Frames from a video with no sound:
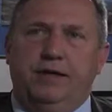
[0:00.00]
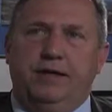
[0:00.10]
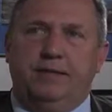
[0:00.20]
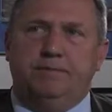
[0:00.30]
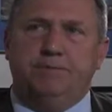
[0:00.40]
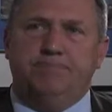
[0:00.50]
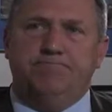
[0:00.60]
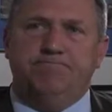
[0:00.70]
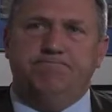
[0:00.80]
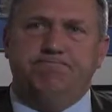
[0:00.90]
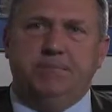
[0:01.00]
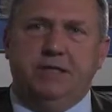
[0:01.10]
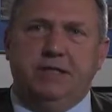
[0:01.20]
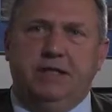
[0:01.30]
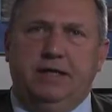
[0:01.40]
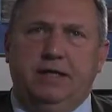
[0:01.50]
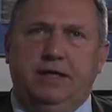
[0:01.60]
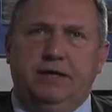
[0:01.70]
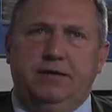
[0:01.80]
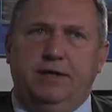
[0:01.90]

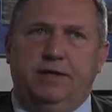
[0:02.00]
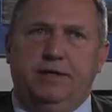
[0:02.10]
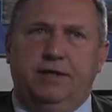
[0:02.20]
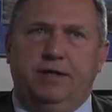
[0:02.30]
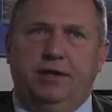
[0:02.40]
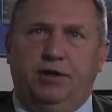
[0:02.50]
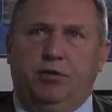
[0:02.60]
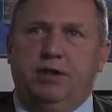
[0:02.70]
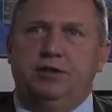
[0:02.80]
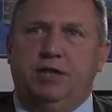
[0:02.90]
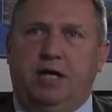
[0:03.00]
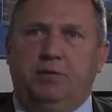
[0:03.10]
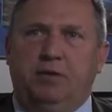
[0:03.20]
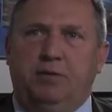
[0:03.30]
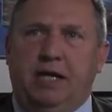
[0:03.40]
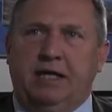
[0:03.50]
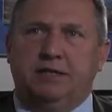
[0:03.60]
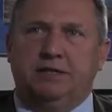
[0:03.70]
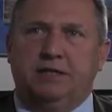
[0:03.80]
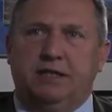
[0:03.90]
I think, done a great job in the past.